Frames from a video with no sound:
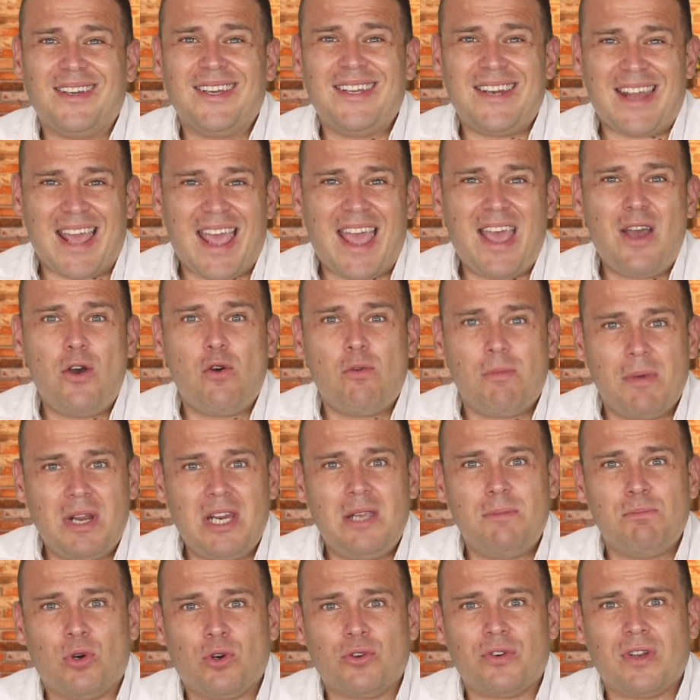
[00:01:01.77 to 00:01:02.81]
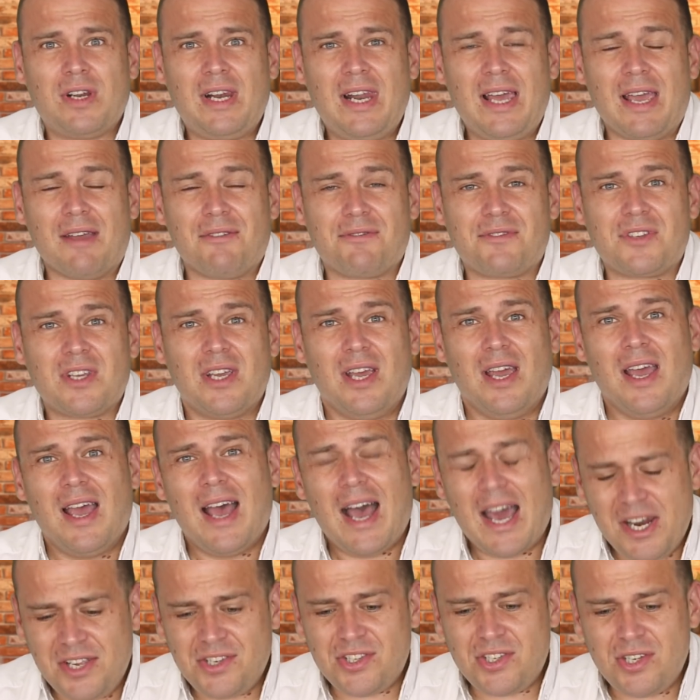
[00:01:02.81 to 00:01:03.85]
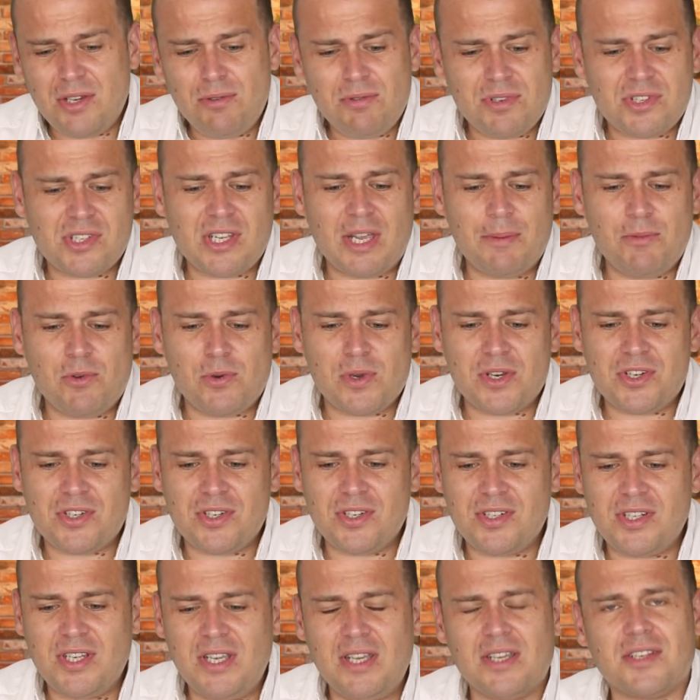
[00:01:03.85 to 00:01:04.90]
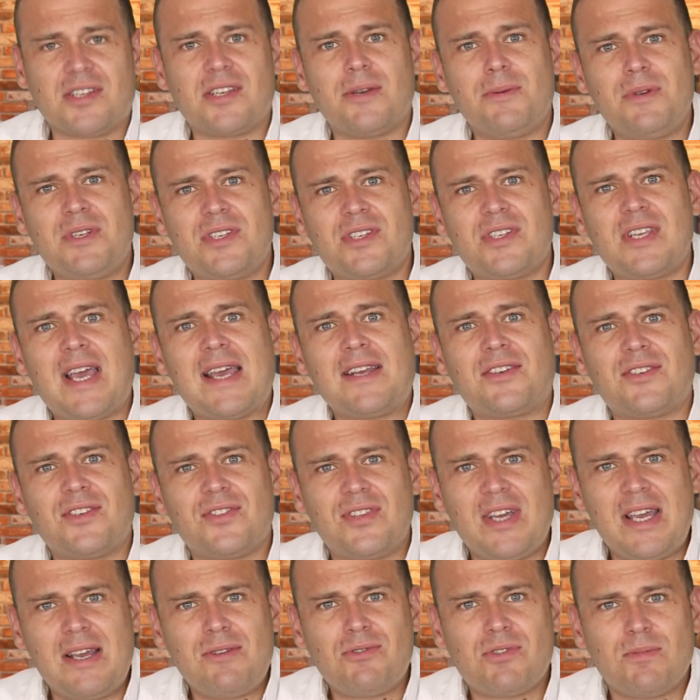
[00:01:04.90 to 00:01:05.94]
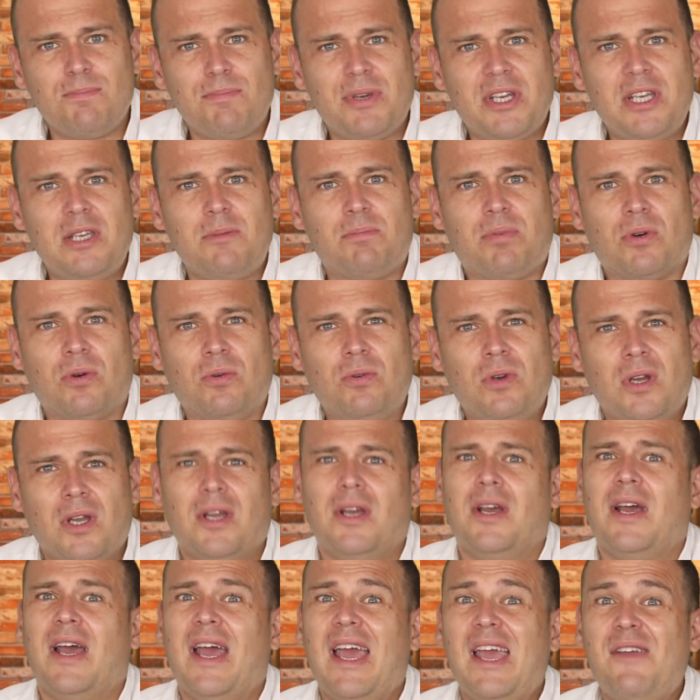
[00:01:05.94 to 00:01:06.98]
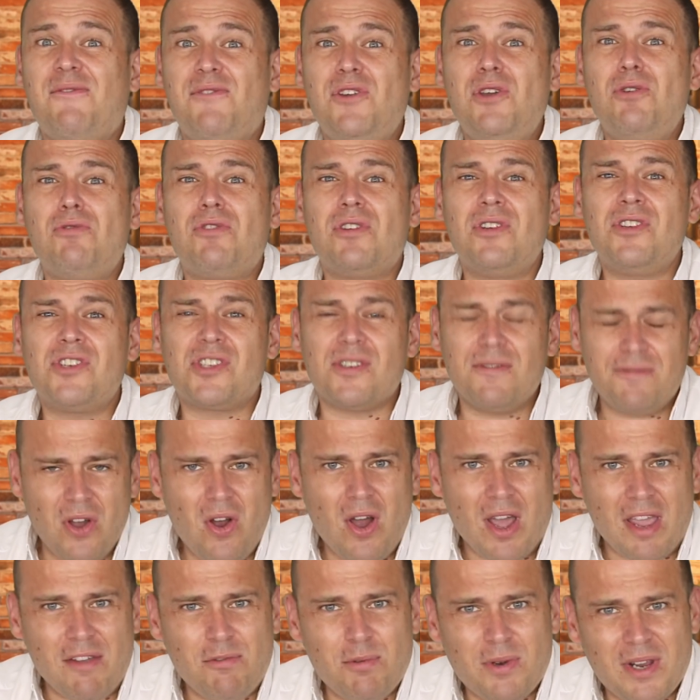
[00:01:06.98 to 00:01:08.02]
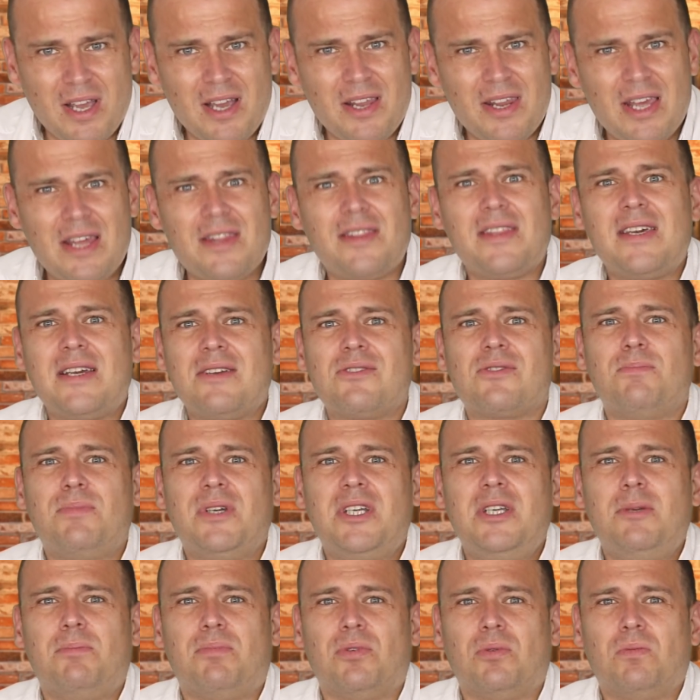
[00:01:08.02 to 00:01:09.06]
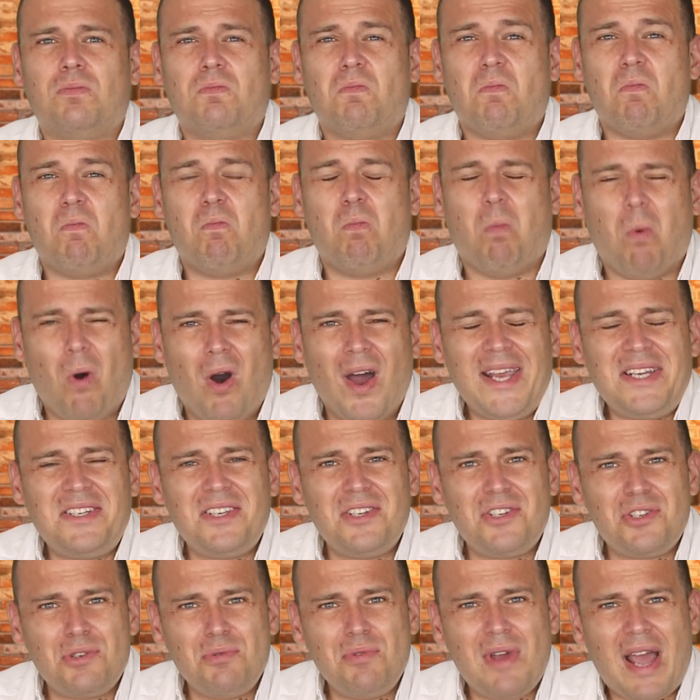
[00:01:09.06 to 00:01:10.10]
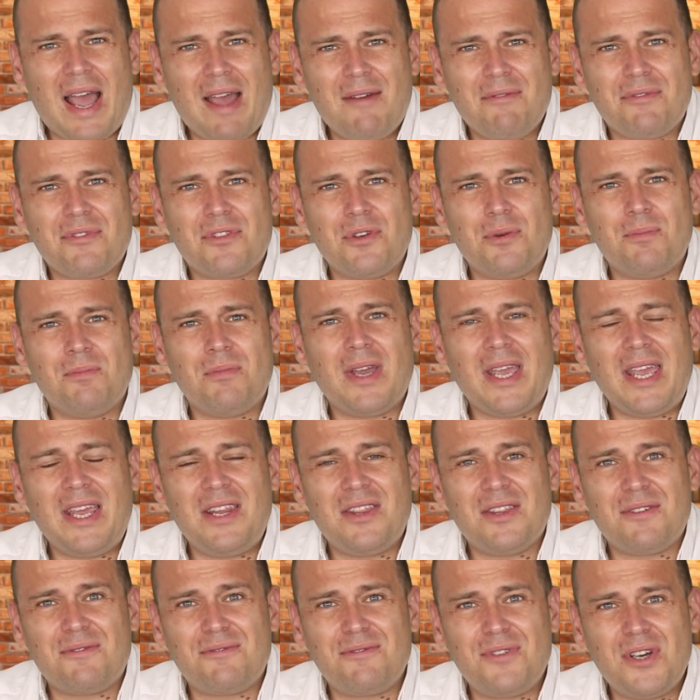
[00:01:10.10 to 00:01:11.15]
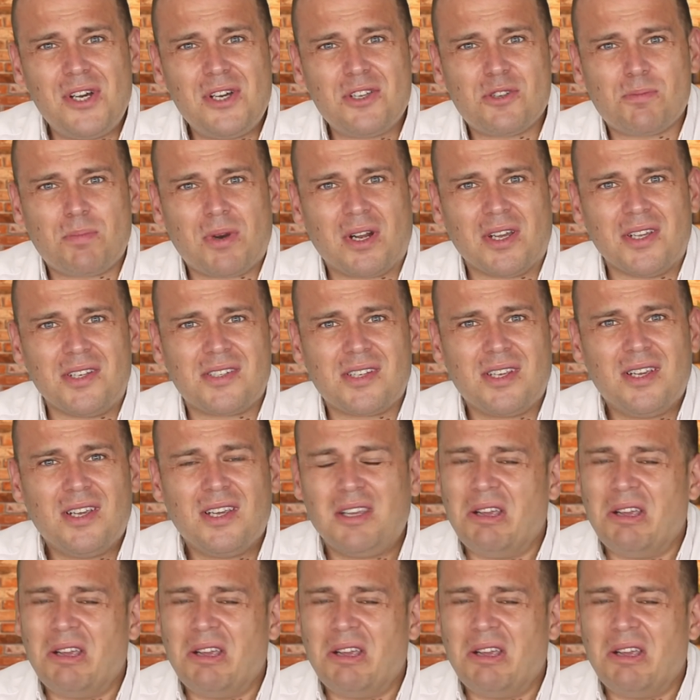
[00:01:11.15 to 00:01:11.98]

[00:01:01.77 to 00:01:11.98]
And how many more are left? And it's still the same questions here. So he sacked 1,000 people. If you can survive without that 1,000 people, why did you have them in the first place?